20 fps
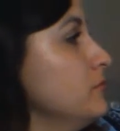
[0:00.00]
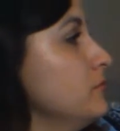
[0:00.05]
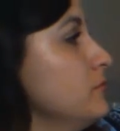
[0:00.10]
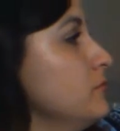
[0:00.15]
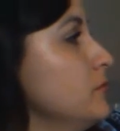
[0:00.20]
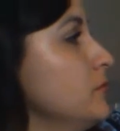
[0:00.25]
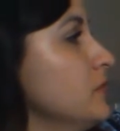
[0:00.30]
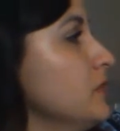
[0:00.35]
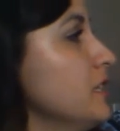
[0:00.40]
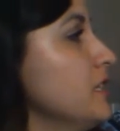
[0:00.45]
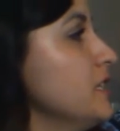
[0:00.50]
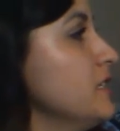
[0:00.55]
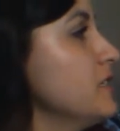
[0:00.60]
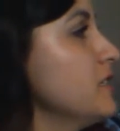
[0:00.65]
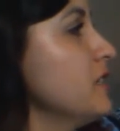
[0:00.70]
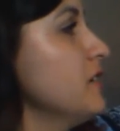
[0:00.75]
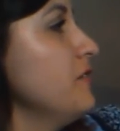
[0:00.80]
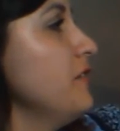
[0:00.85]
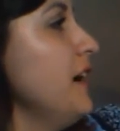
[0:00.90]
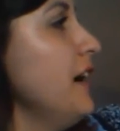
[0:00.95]
Well, here's
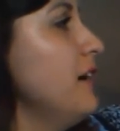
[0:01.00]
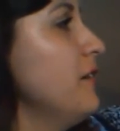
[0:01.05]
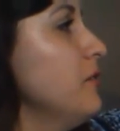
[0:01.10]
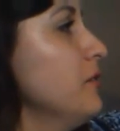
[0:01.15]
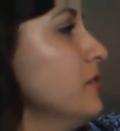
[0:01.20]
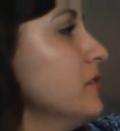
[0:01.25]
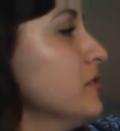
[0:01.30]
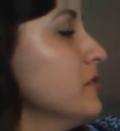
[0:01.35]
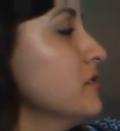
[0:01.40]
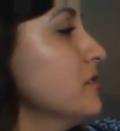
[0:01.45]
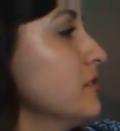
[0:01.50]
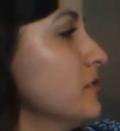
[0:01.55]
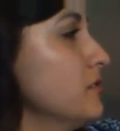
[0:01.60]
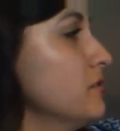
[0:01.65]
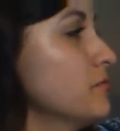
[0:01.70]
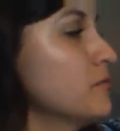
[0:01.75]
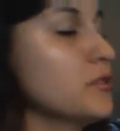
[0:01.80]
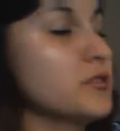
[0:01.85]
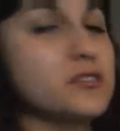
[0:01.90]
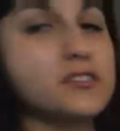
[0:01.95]
our vowels.
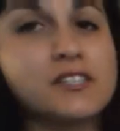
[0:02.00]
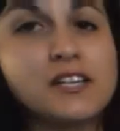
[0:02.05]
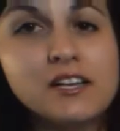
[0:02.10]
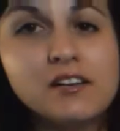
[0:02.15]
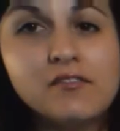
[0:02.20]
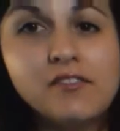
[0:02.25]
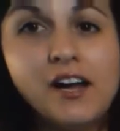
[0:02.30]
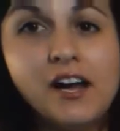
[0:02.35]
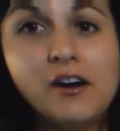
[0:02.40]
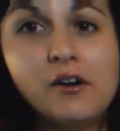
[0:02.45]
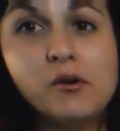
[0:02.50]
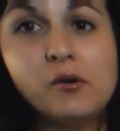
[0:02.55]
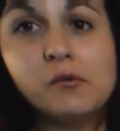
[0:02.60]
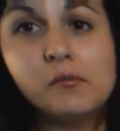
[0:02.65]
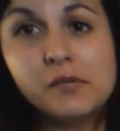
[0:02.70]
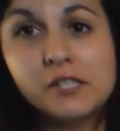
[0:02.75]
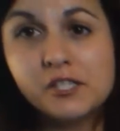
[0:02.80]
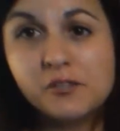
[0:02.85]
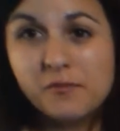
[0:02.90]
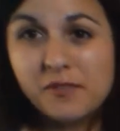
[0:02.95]
So it's not a vowel,
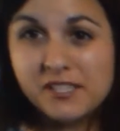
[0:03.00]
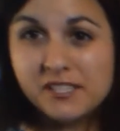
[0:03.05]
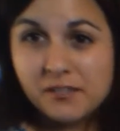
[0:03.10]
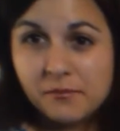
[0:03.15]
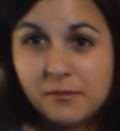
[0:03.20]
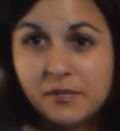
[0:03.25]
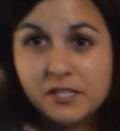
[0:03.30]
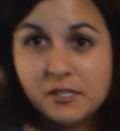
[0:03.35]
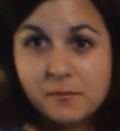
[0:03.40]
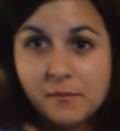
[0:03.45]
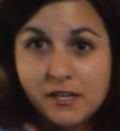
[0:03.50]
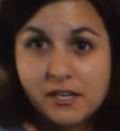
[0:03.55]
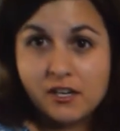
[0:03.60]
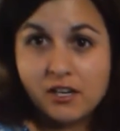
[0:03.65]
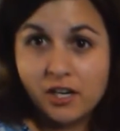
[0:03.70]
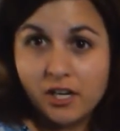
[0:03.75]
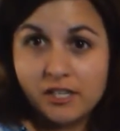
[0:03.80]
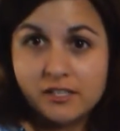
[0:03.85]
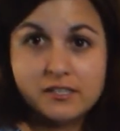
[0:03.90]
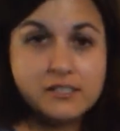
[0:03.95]
which means it must be a
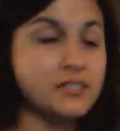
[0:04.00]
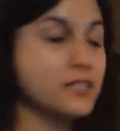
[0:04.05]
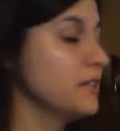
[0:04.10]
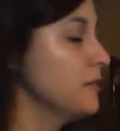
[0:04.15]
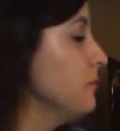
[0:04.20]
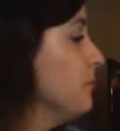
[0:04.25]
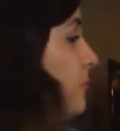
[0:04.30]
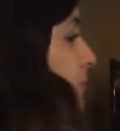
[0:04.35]
consonant.